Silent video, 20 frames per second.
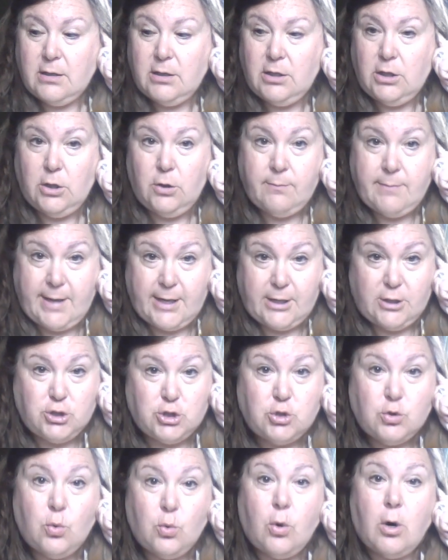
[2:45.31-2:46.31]
You make
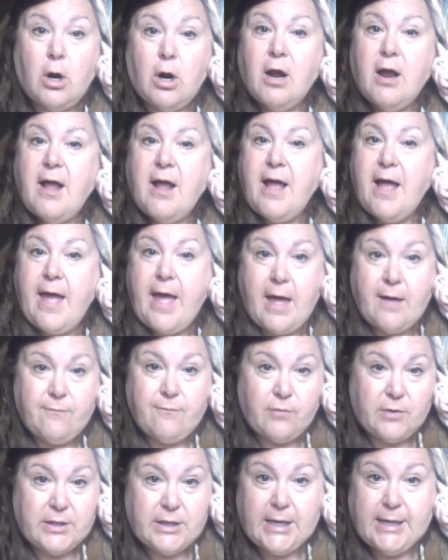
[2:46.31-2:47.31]
sure
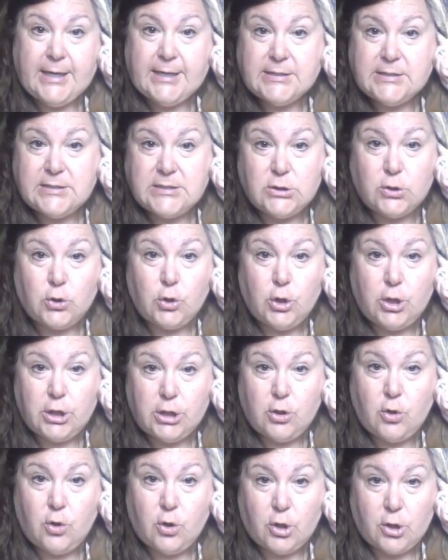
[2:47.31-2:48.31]
everything is still
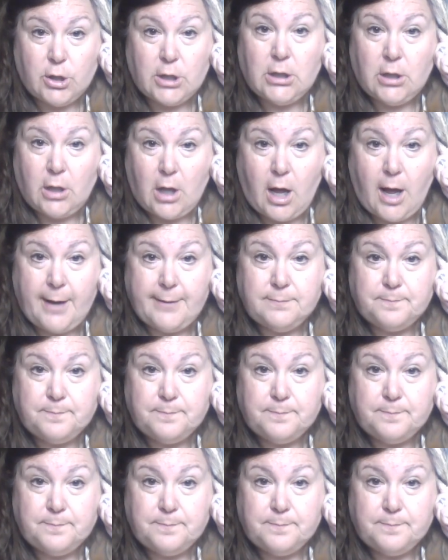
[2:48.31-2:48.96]
good current law.